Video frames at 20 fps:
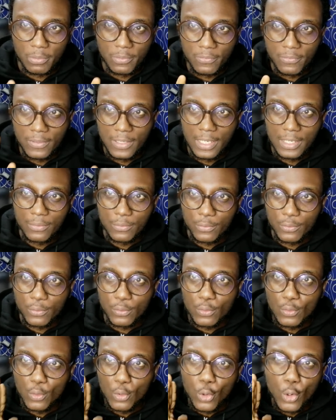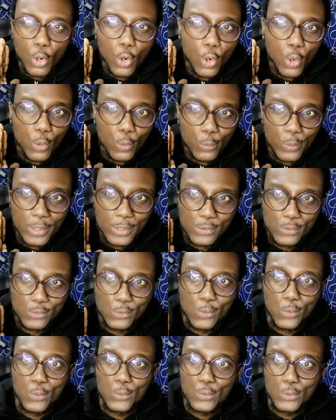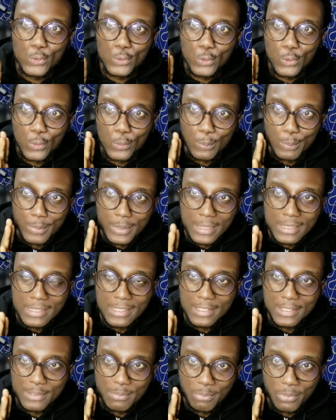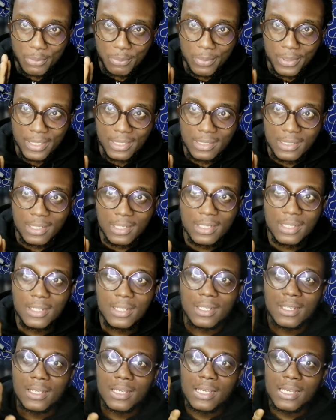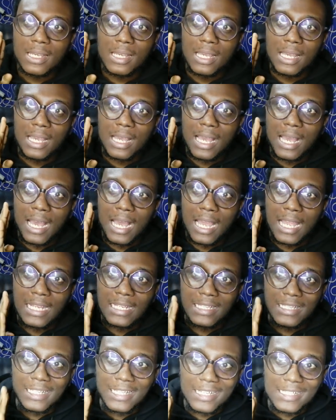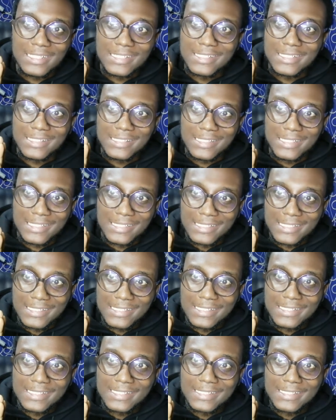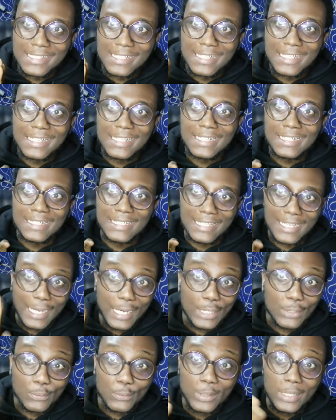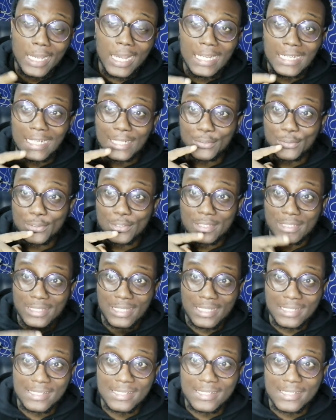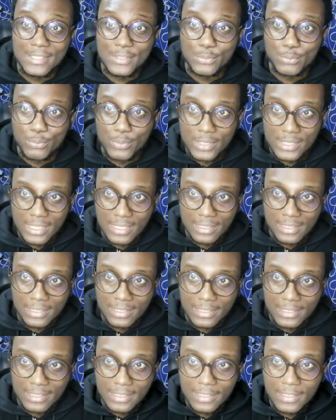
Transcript: 5, always go to your meetings prepared. I learned this the hard way, and I just learned this recently.